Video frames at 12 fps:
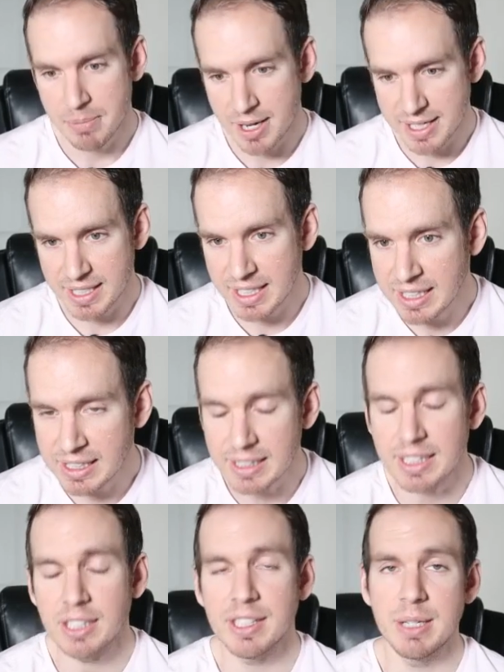But
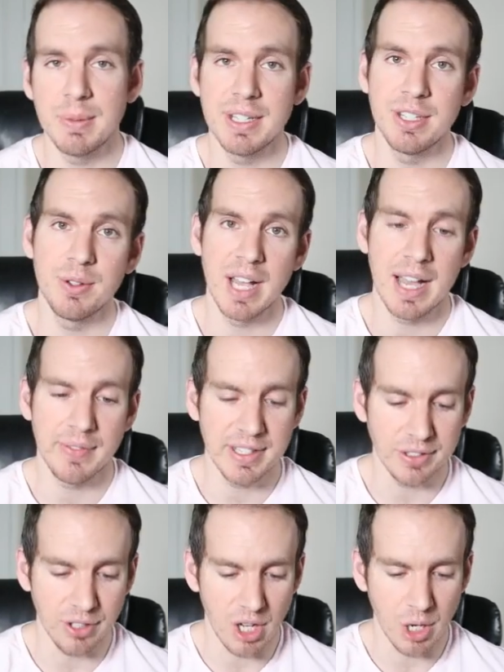clearly, we do have
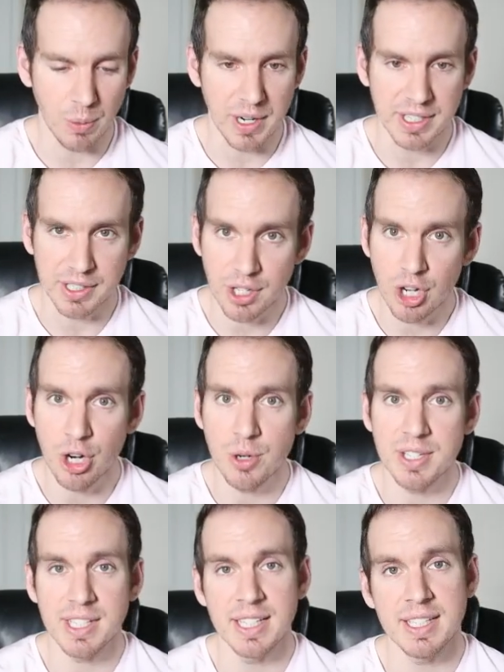a long way to
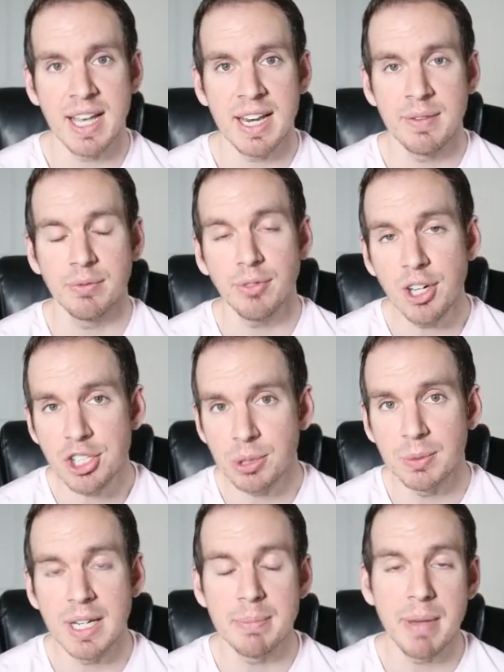go to get that
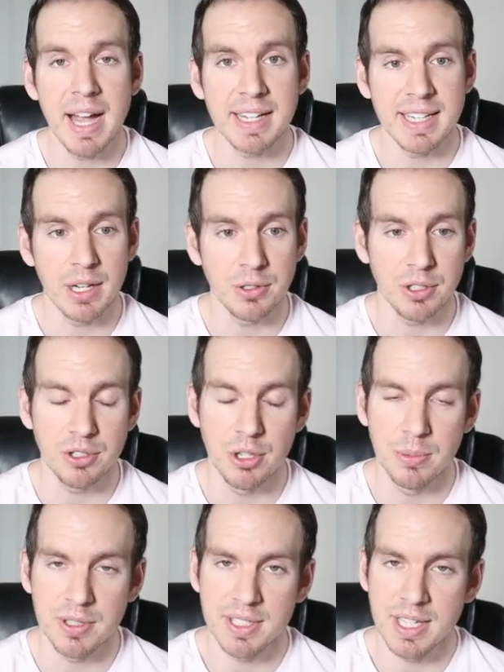inflation rate back down to
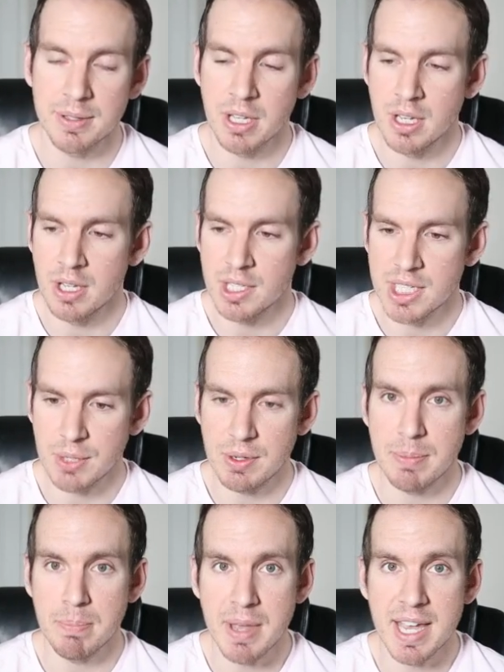2%. So
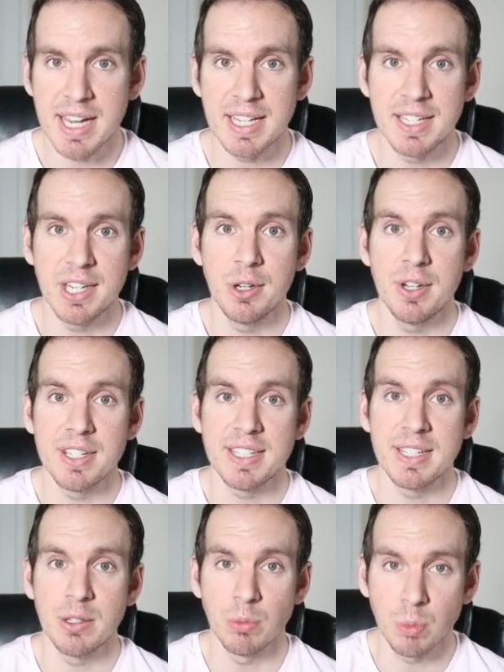we may continue to
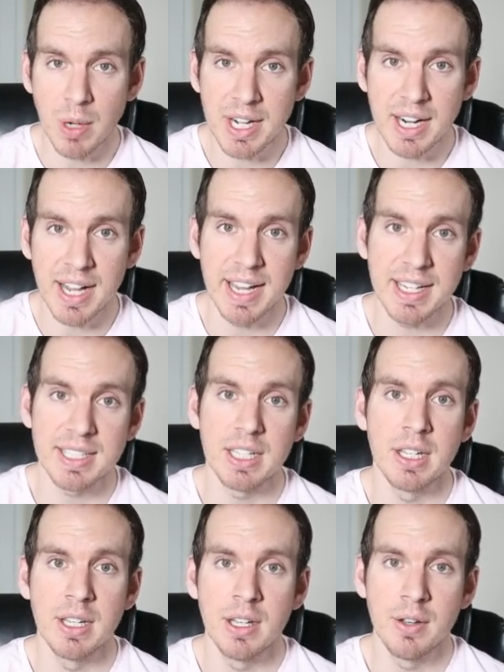see rate hikes
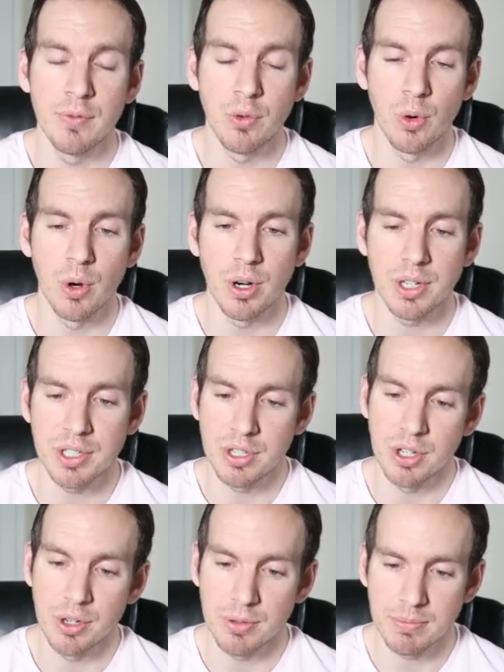for, you
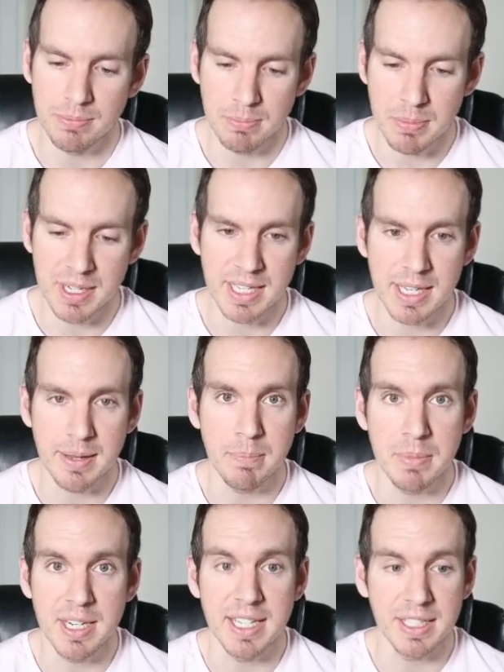know, many
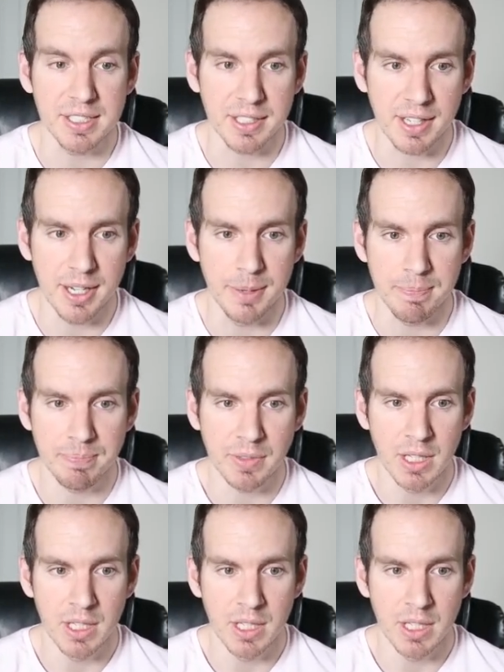meetings to come.